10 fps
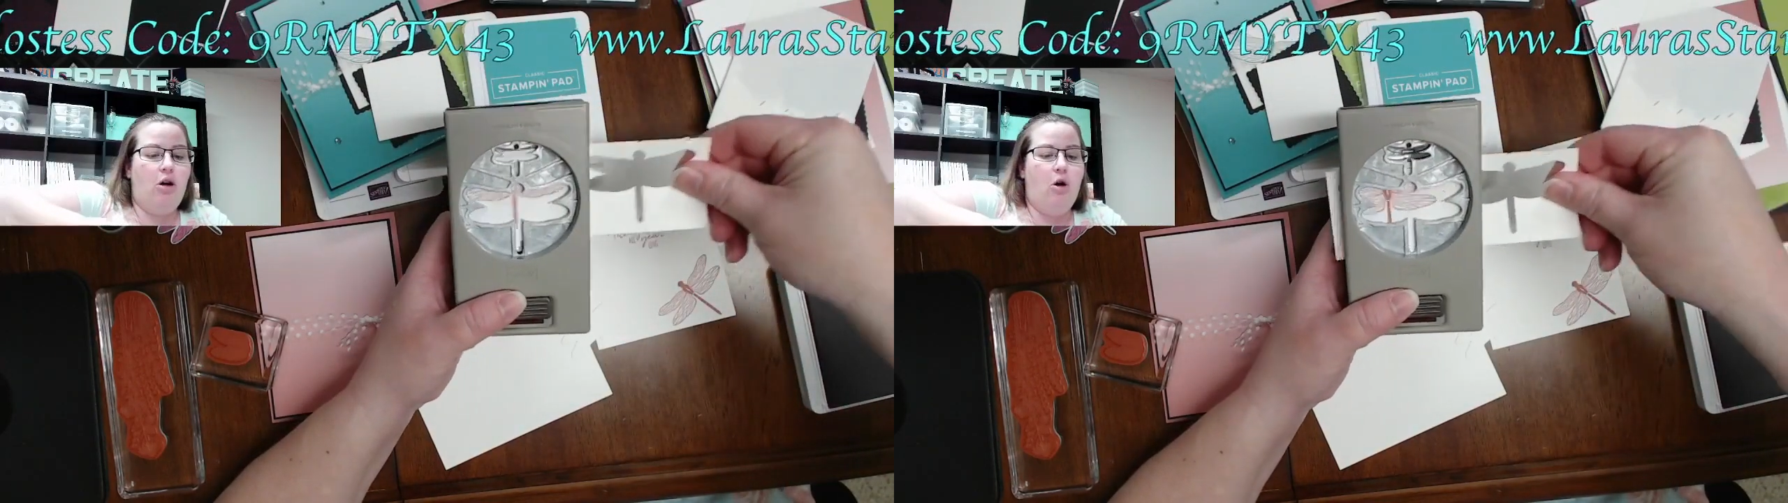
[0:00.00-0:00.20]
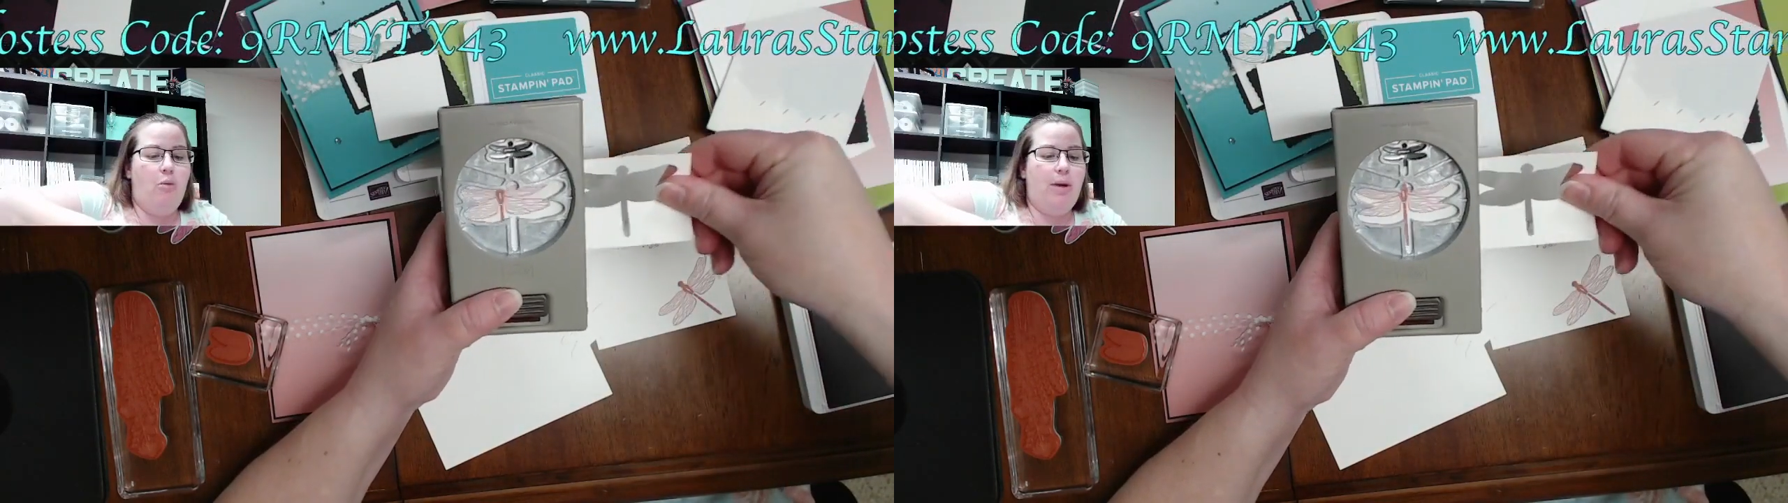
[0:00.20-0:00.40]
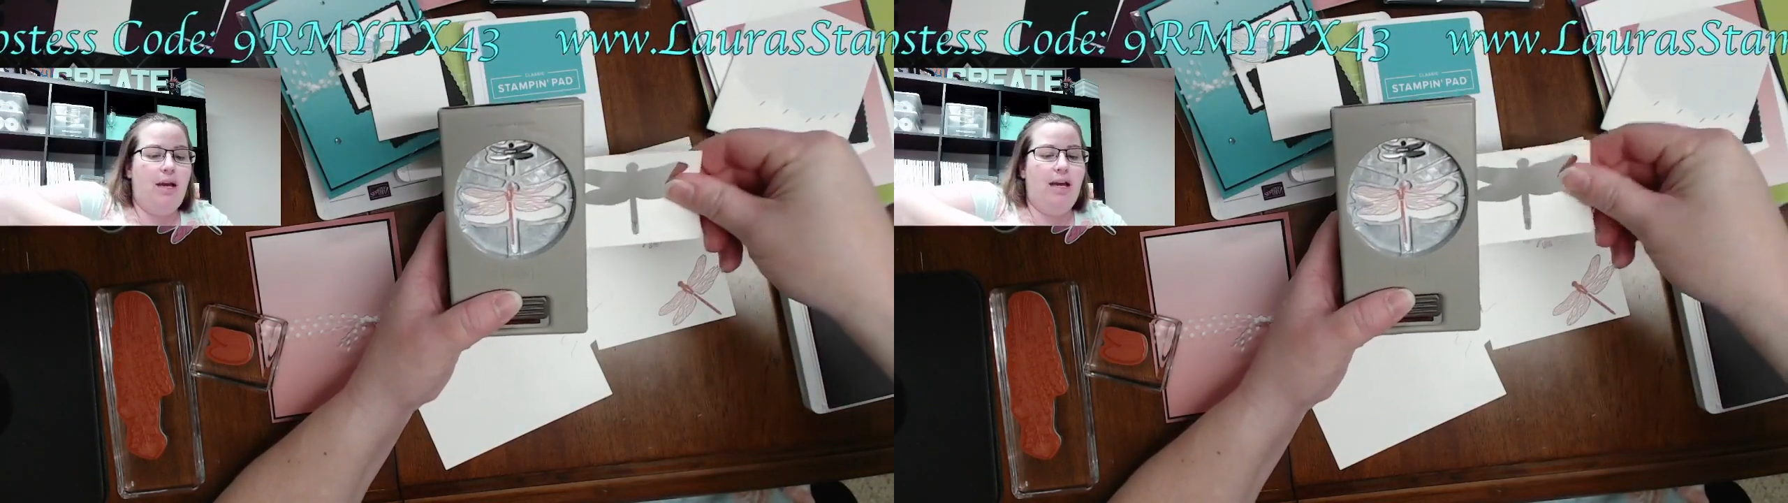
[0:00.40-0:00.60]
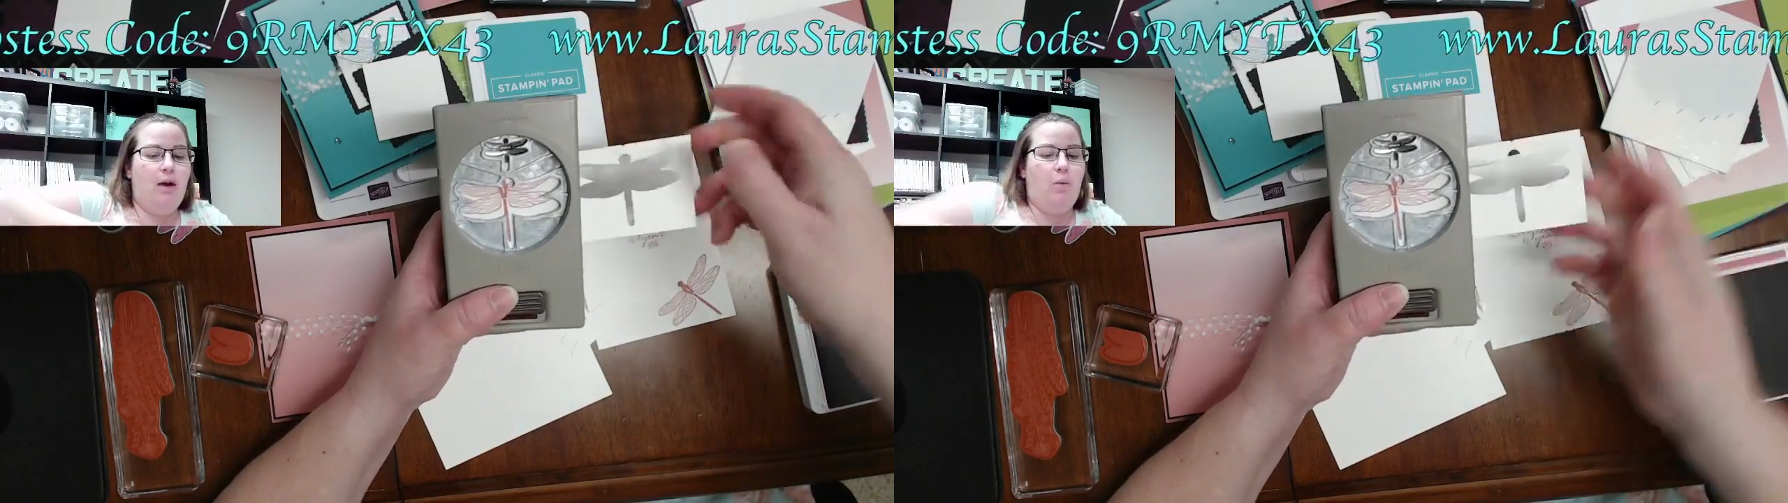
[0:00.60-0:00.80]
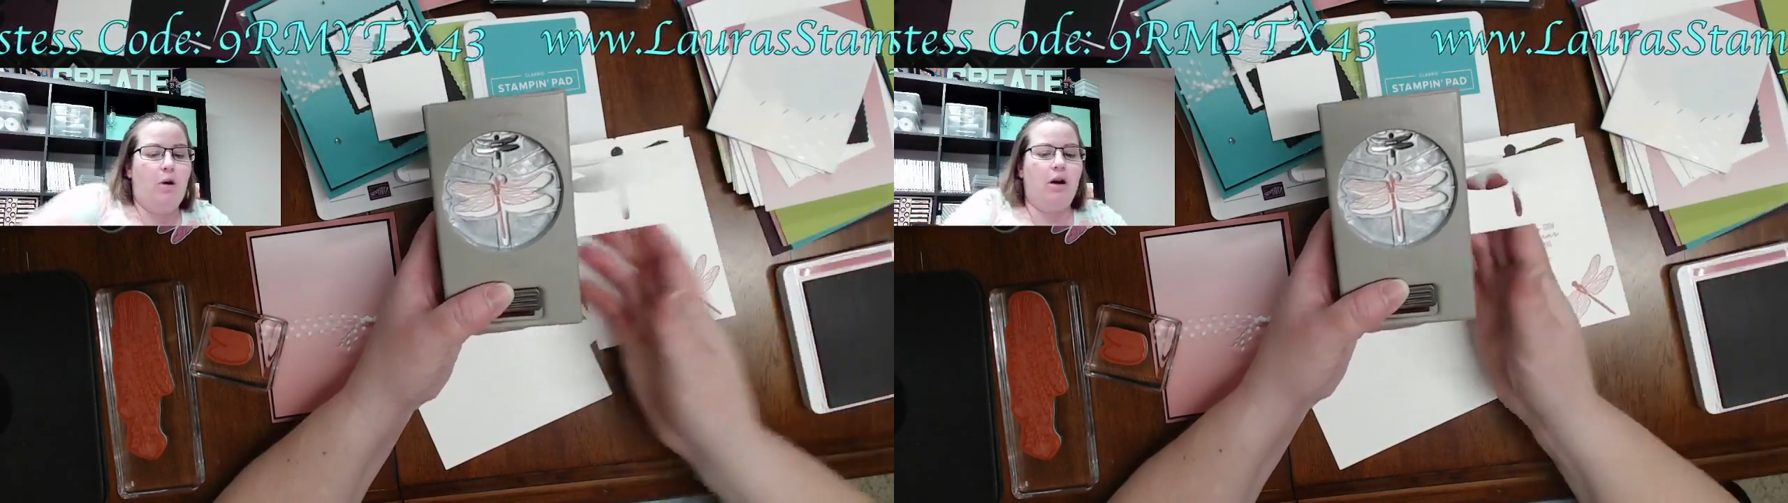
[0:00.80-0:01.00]
hoping
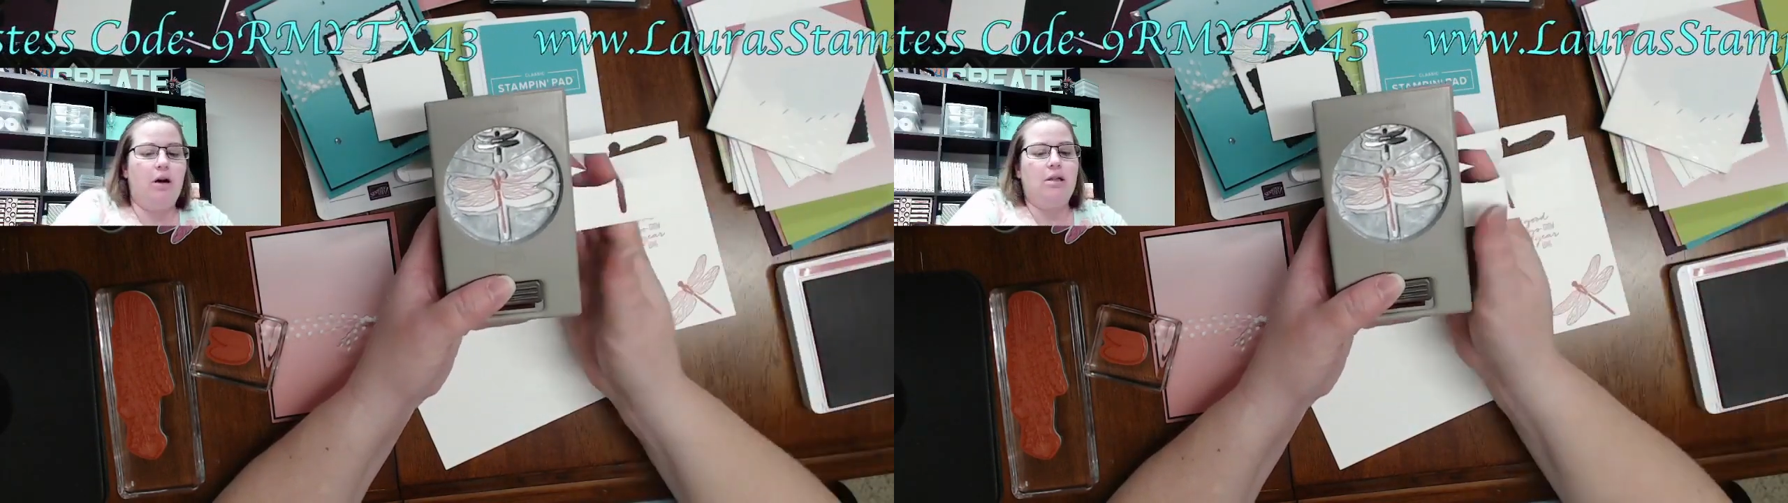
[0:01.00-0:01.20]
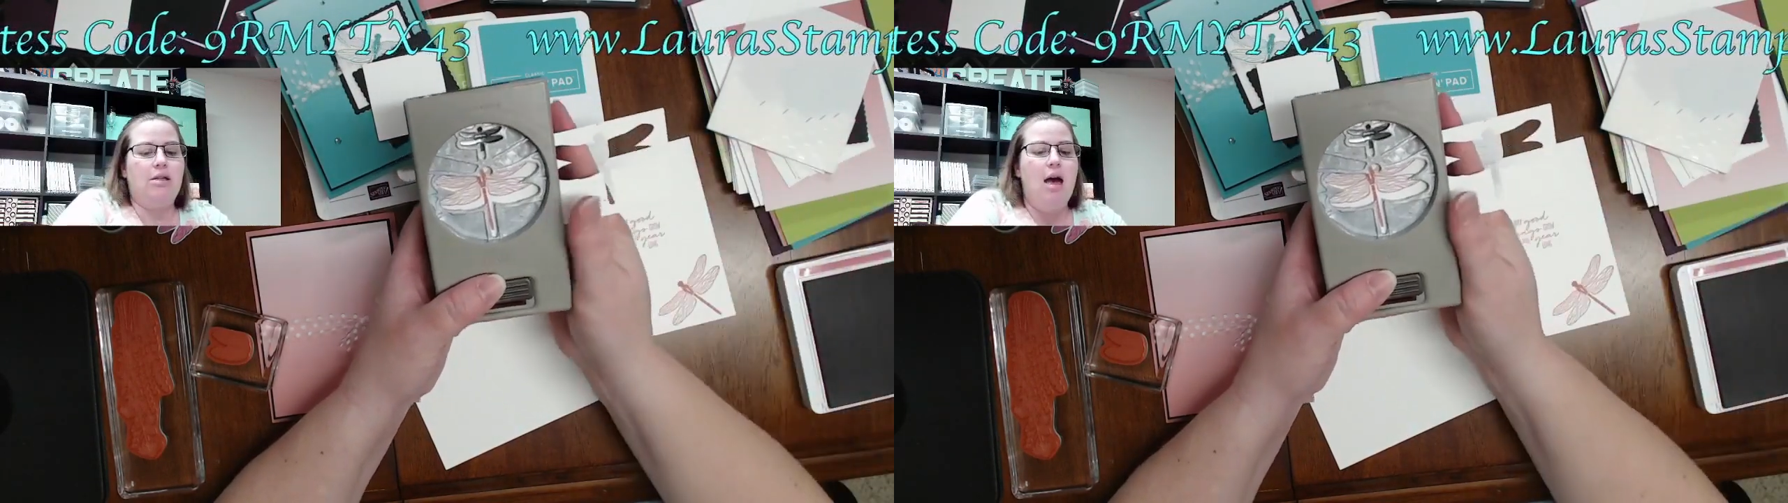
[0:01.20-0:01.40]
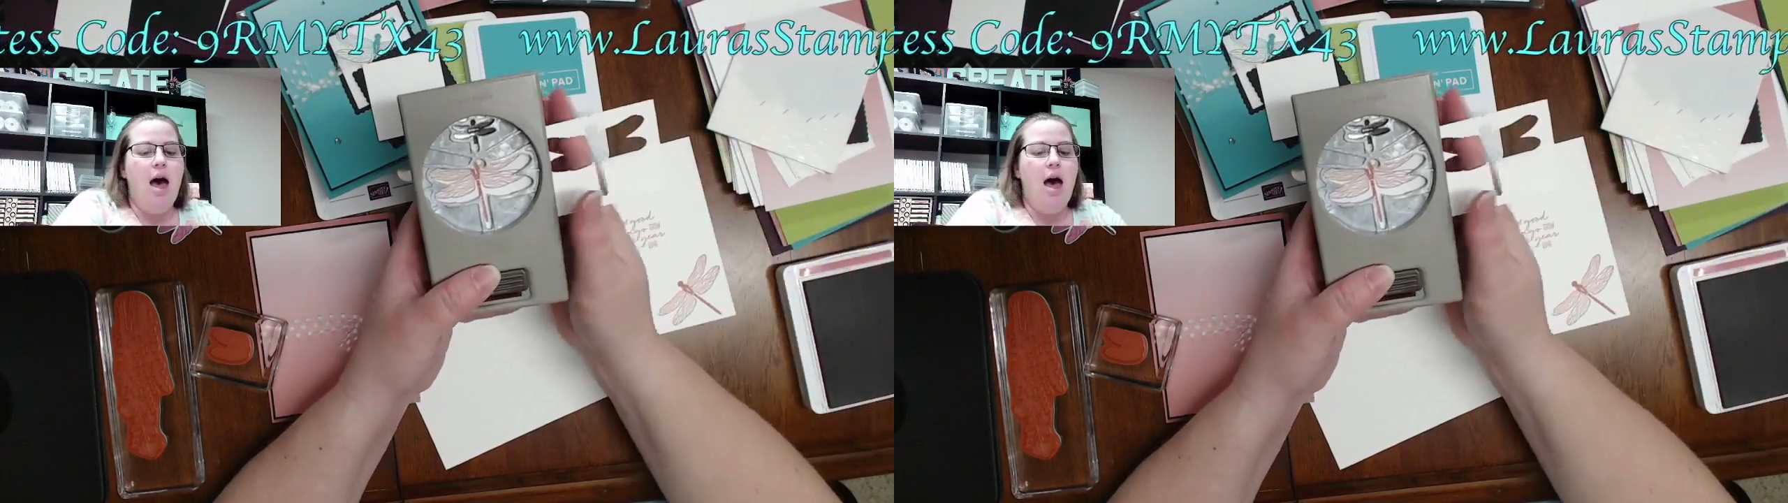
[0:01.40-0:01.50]
it works.